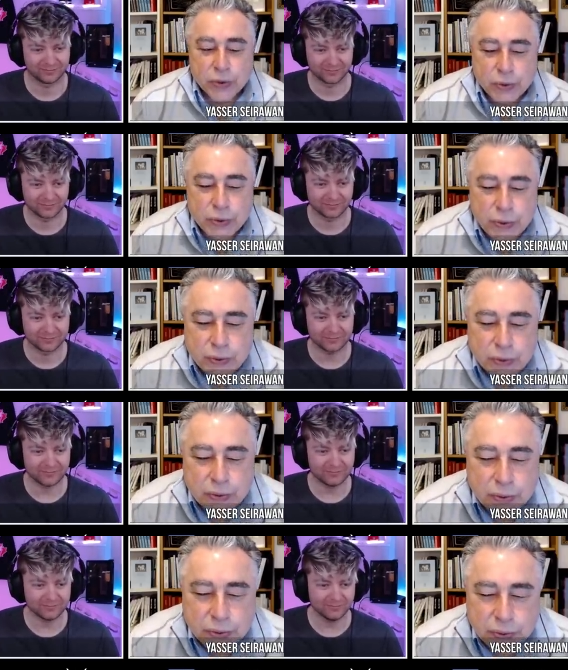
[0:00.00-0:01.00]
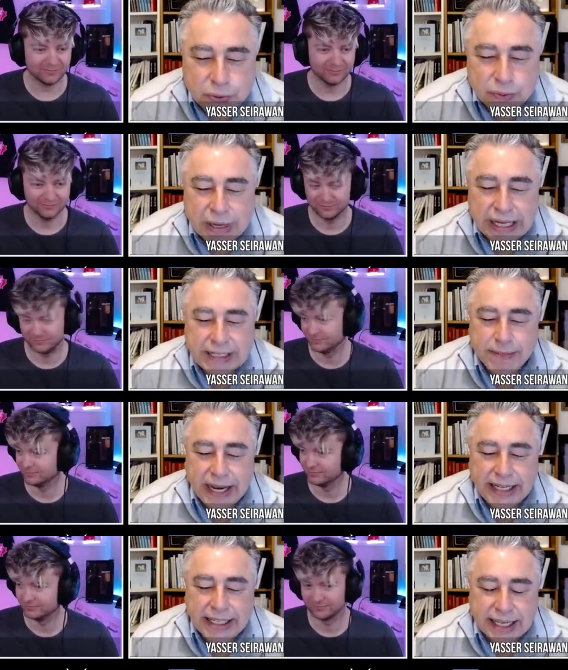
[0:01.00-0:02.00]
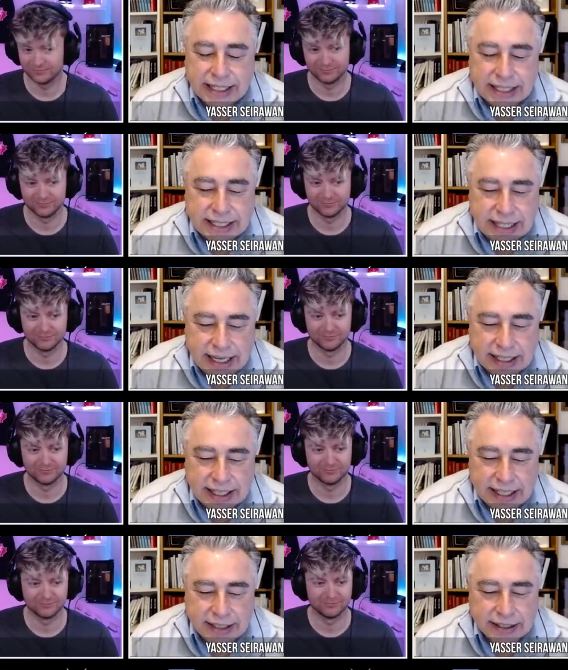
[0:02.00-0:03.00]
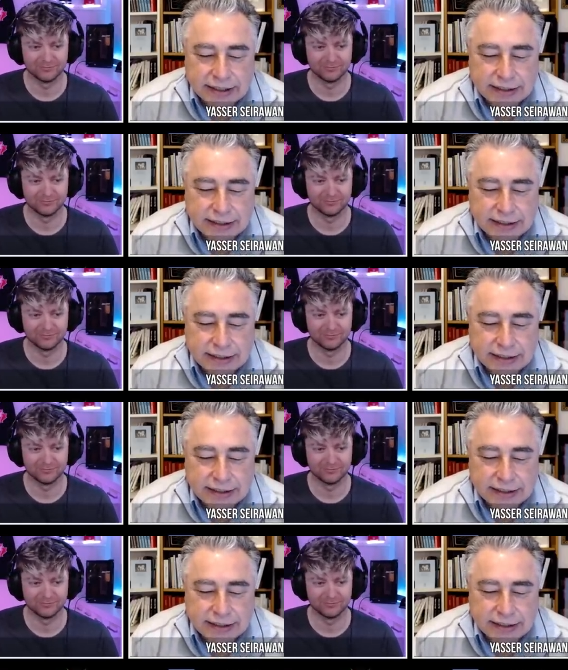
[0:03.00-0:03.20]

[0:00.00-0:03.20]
Speaker 1: Ooh, my spidey sense is tingling